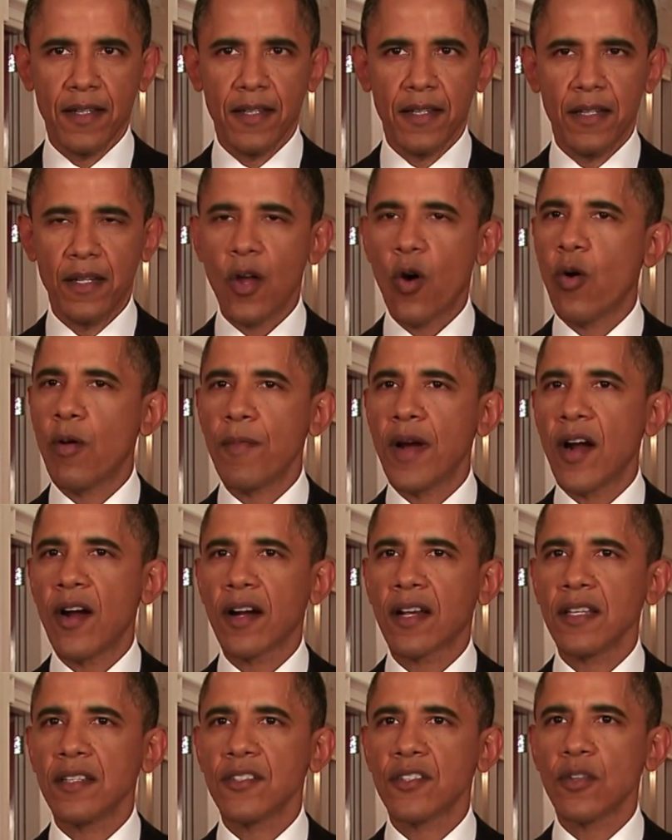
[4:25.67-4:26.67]
No
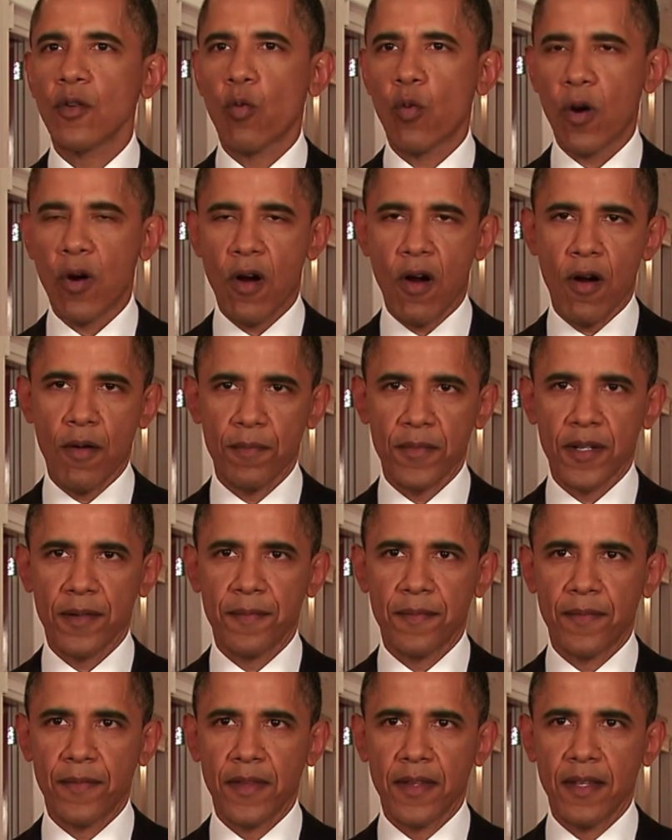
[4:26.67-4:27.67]
Americans were harmed.
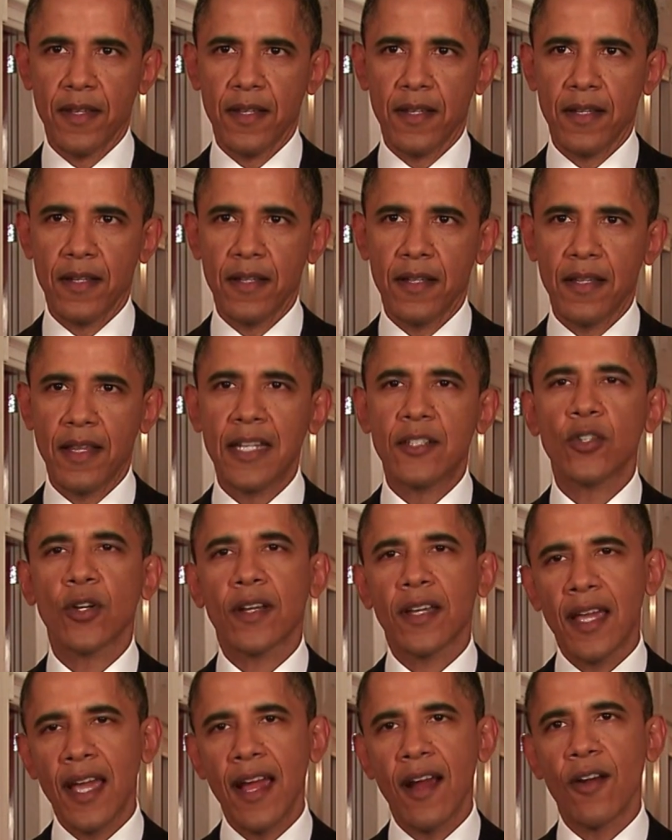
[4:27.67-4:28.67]
They
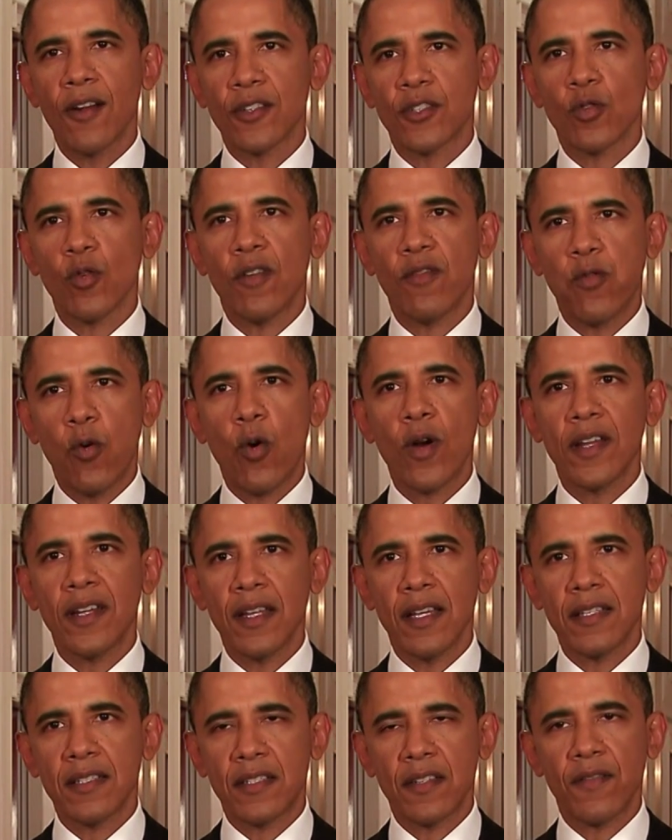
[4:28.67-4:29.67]
took care to avoid
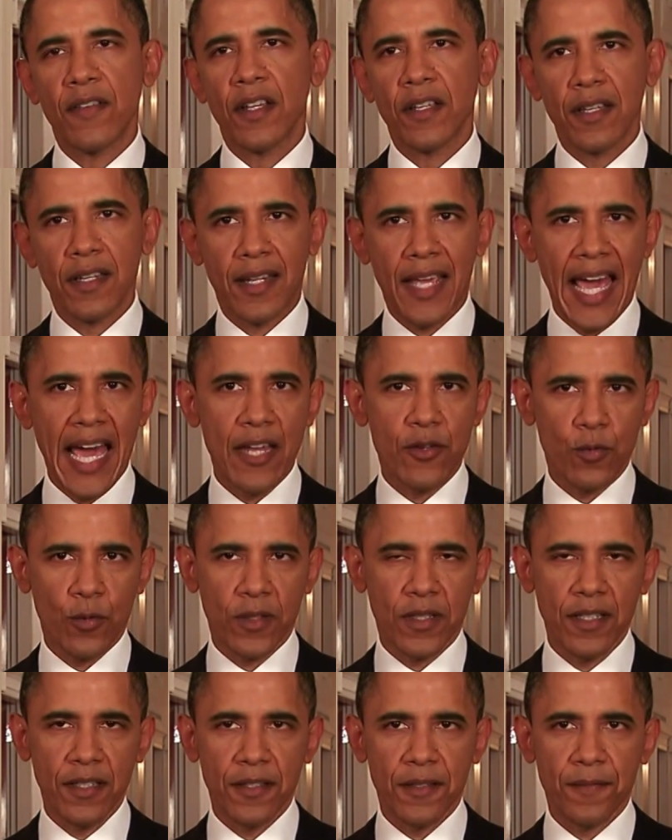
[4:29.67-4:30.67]
civilian
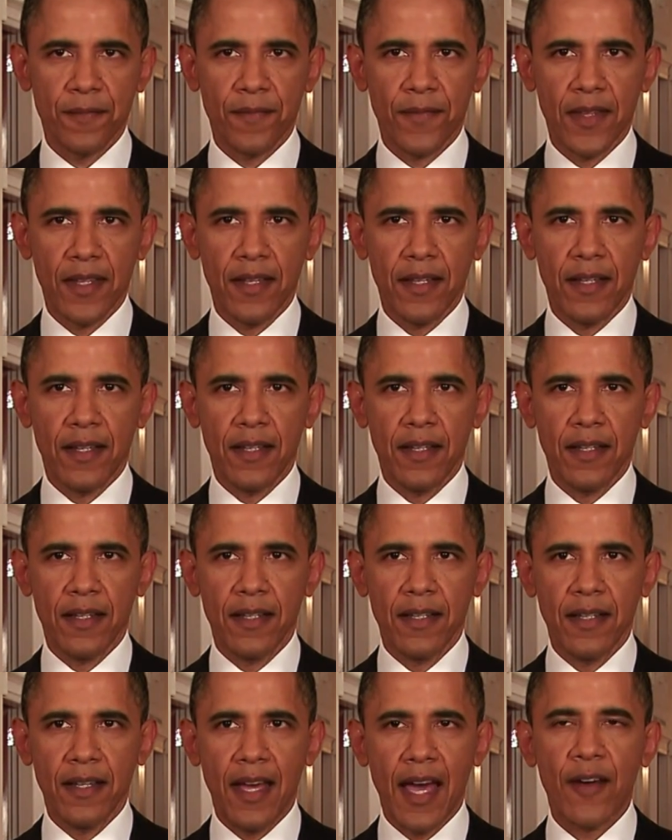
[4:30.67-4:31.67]
casualties.
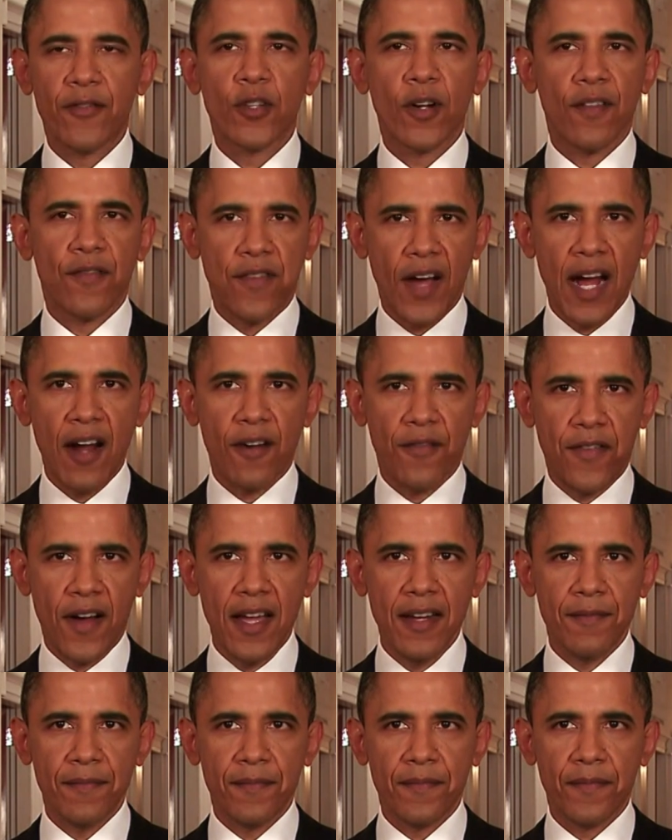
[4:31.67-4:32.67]
After a
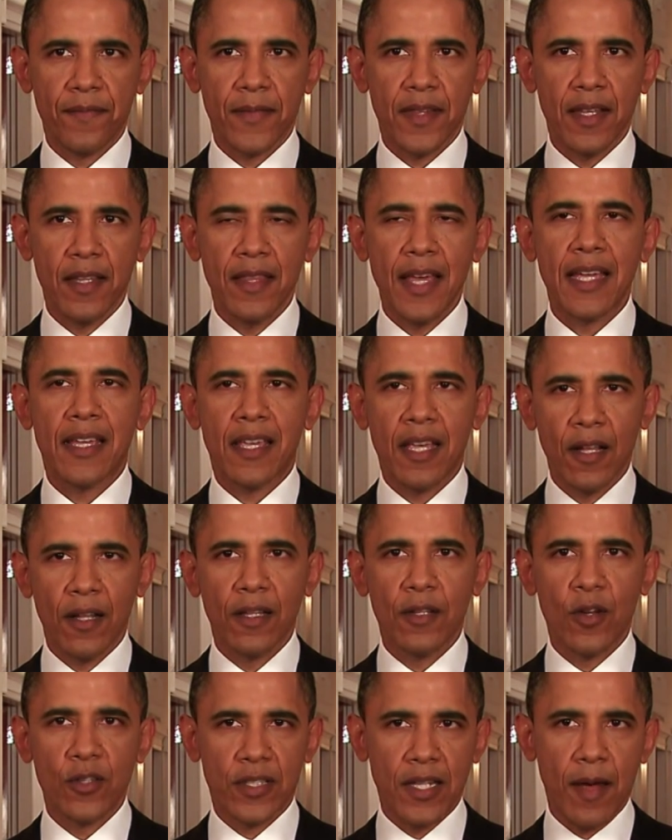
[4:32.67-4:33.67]
firefight, they
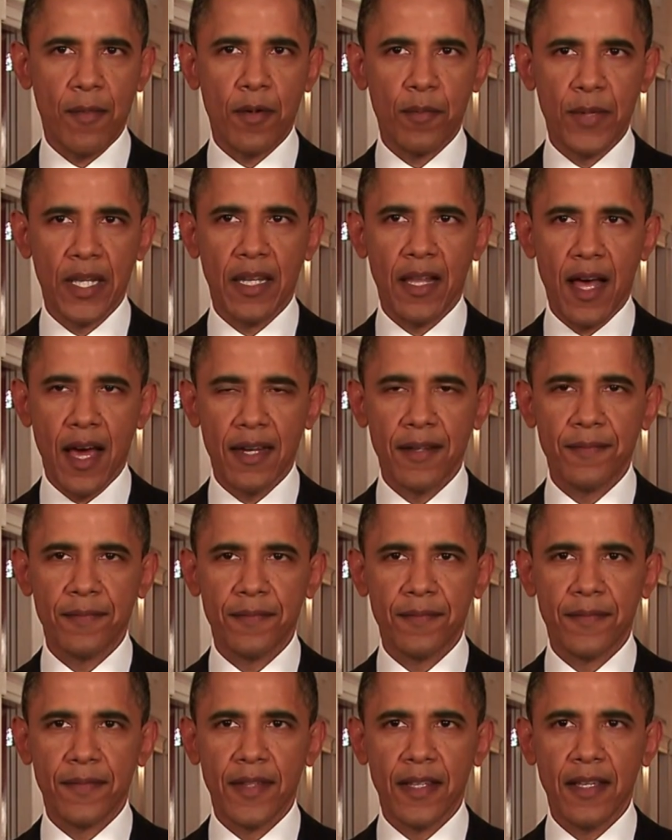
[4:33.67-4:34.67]
killed Osama bin Laden
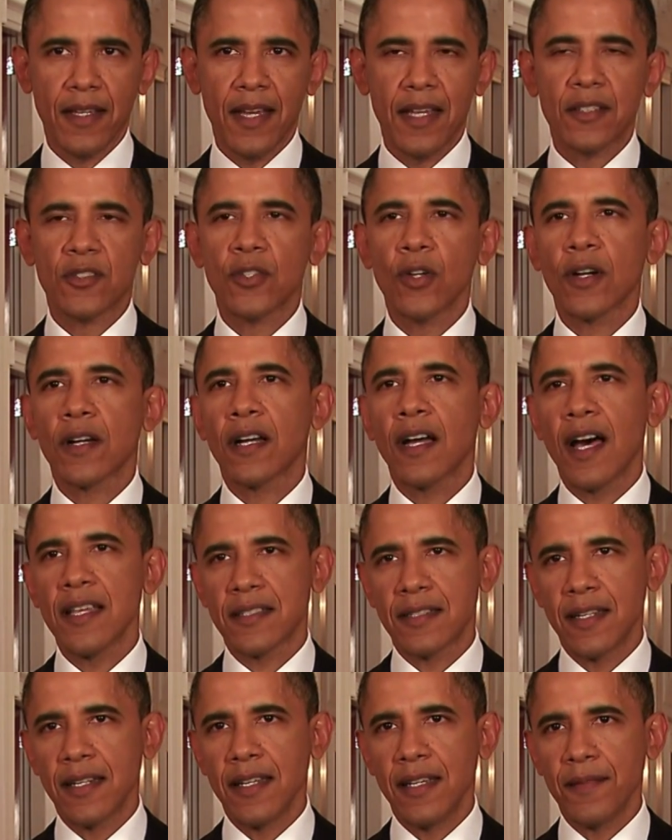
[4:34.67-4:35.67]
and took
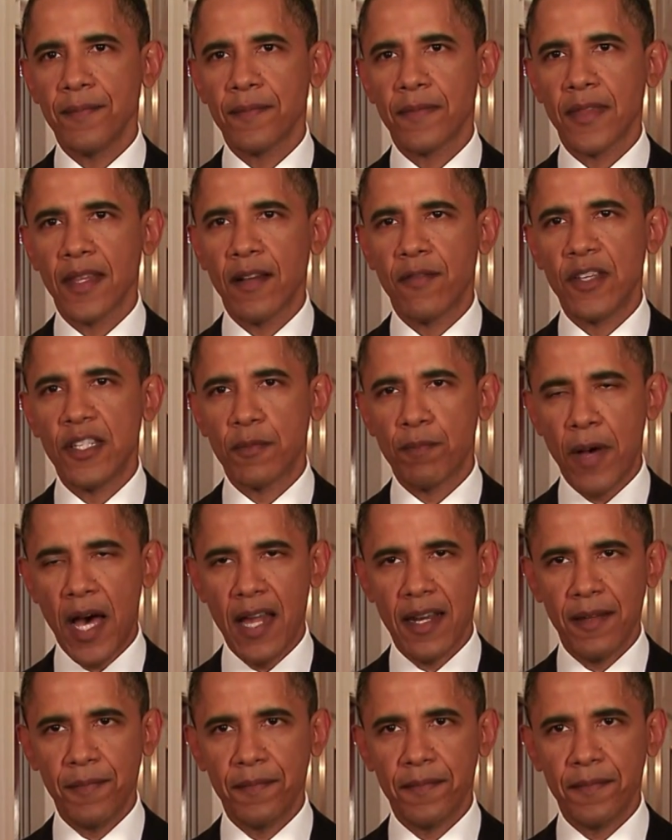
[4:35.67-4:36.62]
custody of his body.